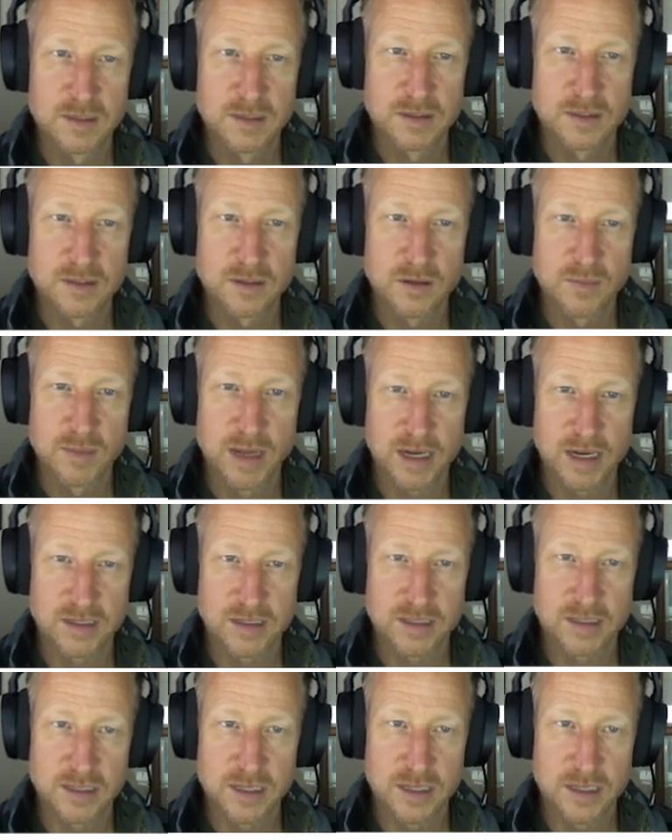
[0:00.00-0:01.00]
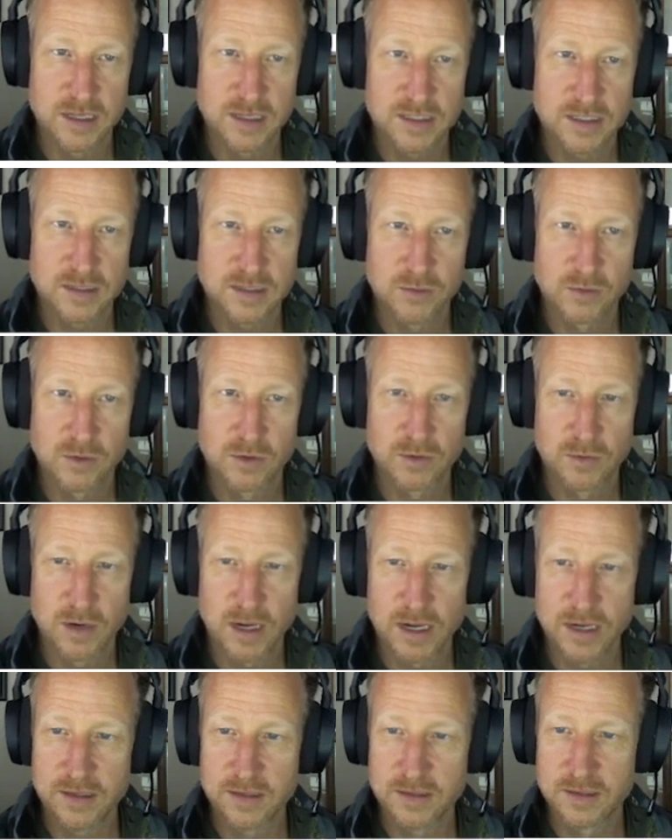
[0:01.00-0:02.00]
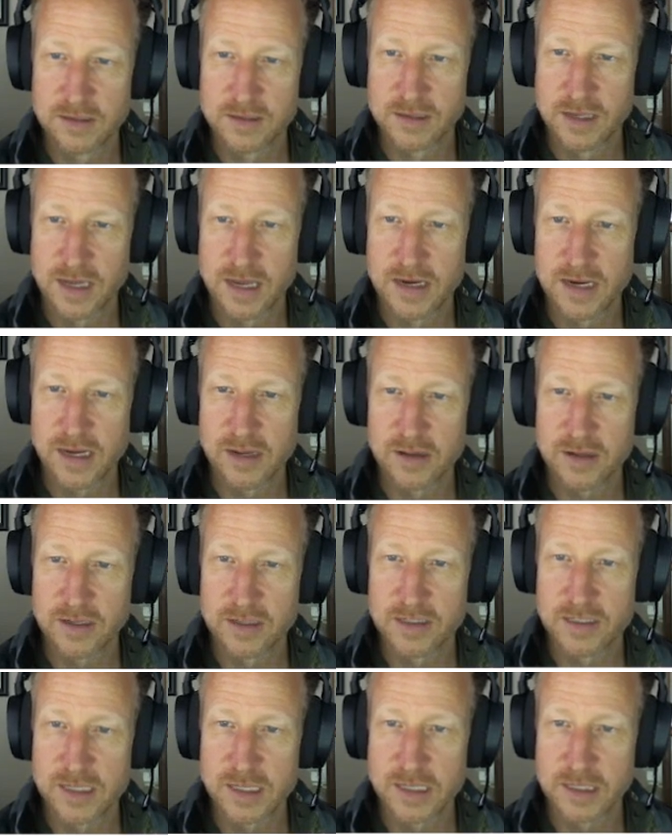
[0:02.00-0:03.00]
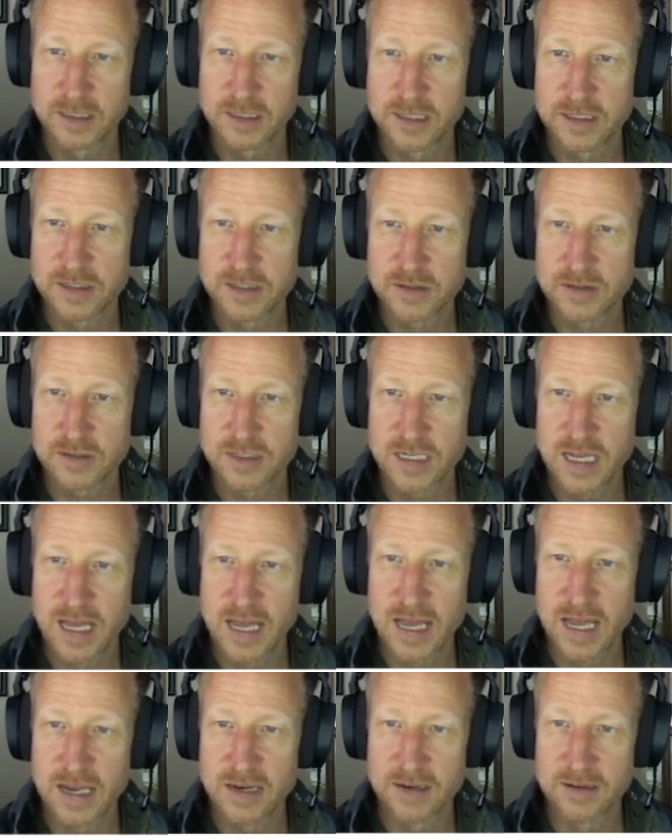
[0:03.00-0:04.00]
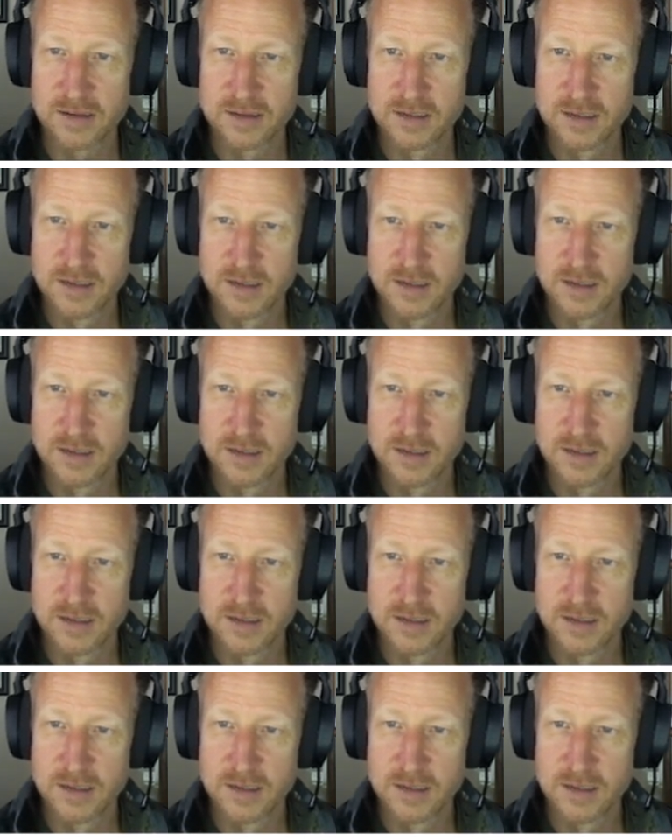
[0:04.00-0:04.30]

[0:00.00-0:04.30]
So go back to this, we'll run, and now you can see it'll insert 10.